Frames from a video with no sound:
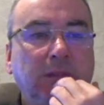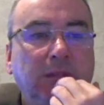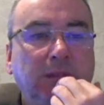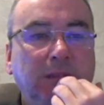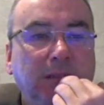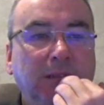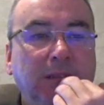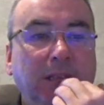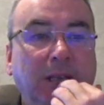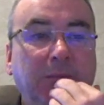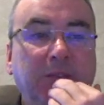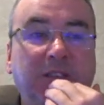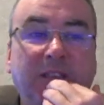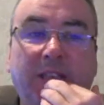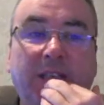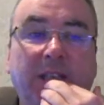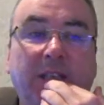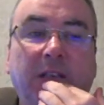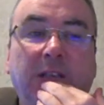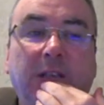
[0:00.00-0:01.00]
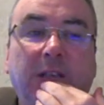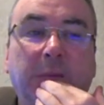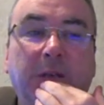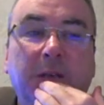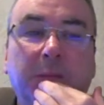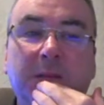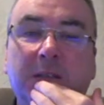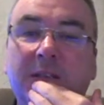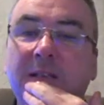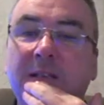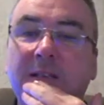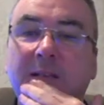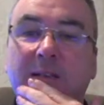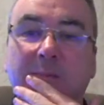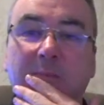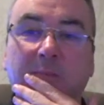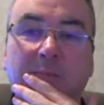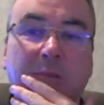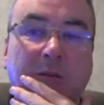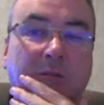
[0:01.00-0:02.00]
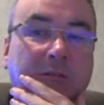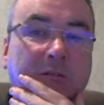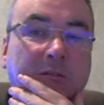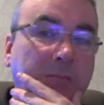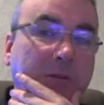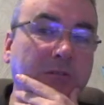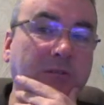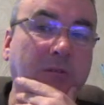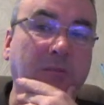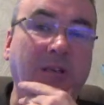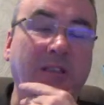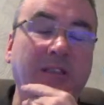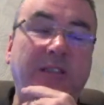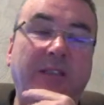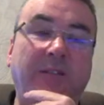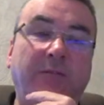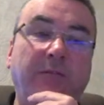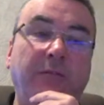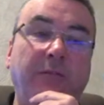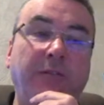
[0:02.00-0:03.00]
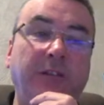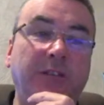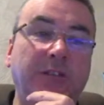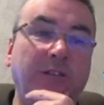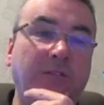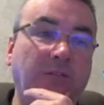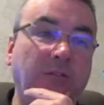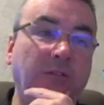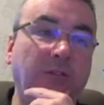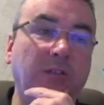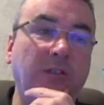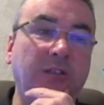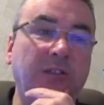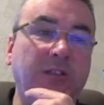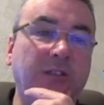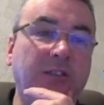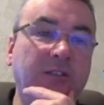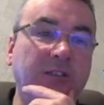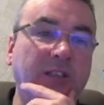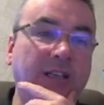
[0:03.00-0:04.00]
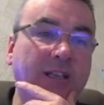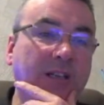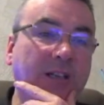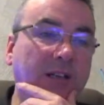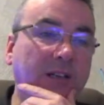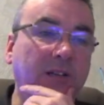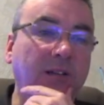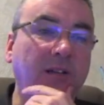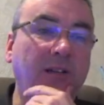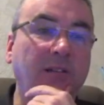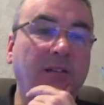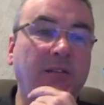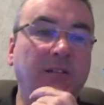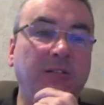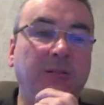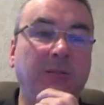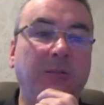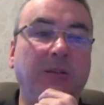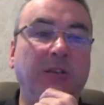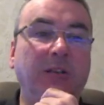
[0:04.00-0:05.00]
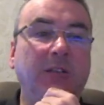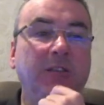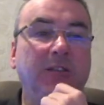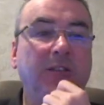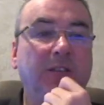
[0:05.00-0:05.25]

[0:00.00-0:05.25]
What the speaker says: I'm zigging at the moment. Most of my 7 fish have fallen to the zig, to be honest.